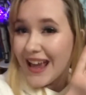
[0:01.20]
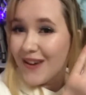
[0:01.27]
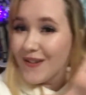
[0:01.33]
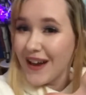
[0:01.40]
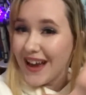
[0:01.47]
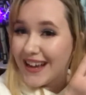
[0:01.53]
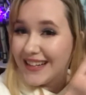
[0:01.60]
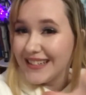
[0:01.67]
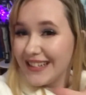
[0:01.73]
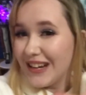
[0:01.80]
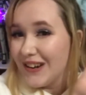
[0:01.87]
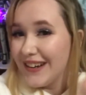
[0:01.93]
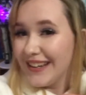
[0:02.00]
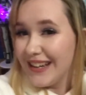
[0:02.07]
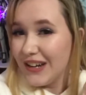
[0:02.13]
you guys,
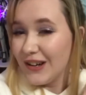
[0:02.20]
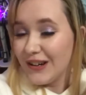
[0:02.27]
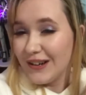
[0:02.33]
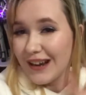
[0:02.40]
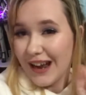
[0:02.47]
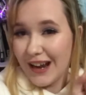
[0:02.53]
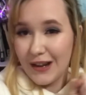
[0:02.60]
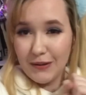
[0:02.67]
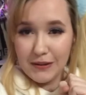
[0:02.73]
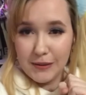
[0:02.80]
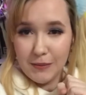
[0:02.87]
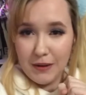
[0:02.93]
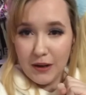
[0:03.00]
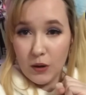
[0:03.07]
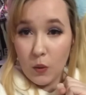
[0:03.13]
Erin here. I know
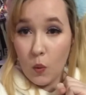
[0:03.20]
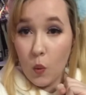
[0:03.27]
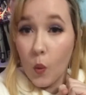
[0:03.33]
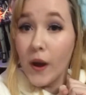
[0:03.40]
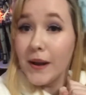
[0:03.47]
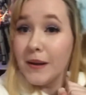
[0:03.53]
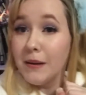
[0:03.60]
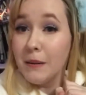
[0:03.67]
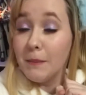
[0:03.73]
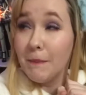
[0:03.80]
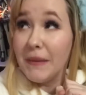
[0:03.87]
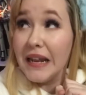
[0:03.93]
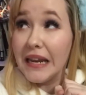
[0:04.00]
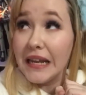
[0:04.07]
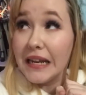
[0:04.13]
it's been
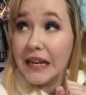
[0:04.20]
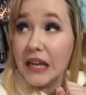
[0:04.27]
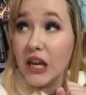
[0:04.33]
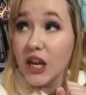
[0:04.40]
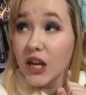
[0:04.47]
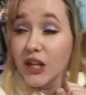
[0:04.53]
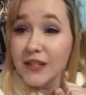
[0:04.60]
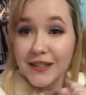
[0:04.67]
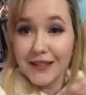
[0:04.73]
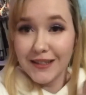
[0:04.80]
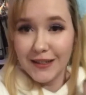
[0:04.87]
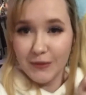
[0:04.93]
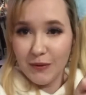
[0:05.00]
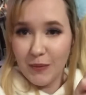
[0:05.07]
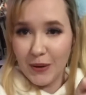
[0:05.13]
1 million years
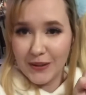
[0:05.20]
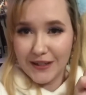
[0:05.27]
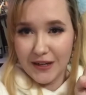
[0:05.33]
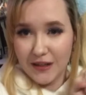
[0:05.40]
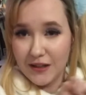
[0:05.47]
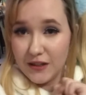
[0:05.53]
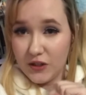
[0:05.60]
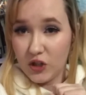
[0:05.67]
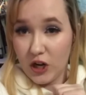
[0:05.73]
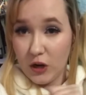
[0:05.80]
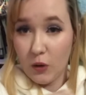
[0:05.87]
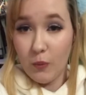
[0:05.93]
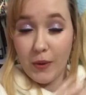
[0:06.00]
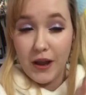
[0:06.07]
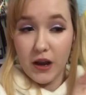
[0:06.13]
since we posted on this
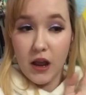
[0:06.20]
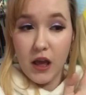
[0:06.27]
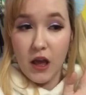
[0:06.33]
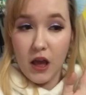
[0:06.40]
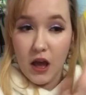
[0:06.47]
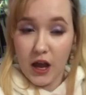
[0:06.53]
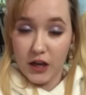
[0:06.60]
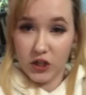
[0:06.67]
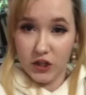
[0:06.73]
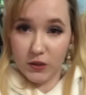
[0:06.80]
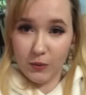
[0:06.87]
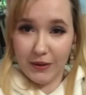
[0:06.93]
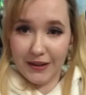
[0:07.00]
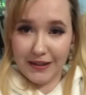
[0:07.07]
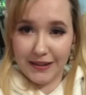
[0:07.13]
channel, but I
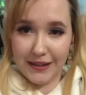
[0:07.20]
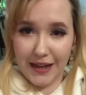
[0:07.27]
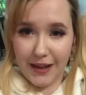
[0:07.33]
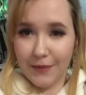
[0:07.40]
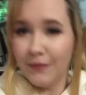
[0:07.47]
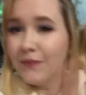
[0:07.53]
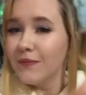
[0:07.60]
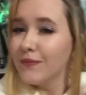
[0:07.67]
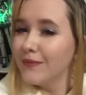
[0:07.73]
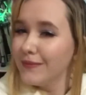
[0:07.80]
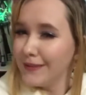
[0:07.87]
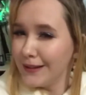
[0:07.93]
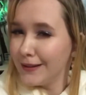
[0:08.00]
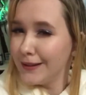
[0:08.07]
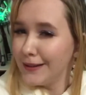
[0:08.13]
just wanted to say,
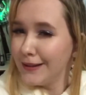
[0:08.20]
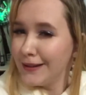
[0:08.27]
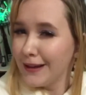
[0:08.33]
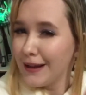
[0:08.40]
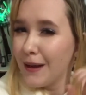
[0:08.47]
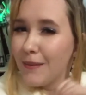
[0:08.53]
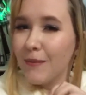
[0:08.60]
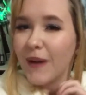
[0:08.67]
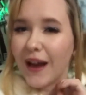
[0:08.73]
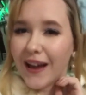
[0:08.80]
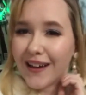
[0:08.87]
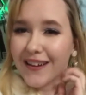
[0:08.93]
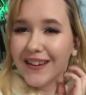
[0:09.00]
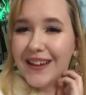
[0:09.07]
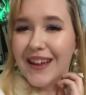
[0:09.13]
this isn't a
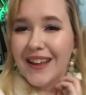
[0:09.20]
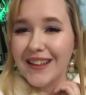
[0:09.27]
comeback.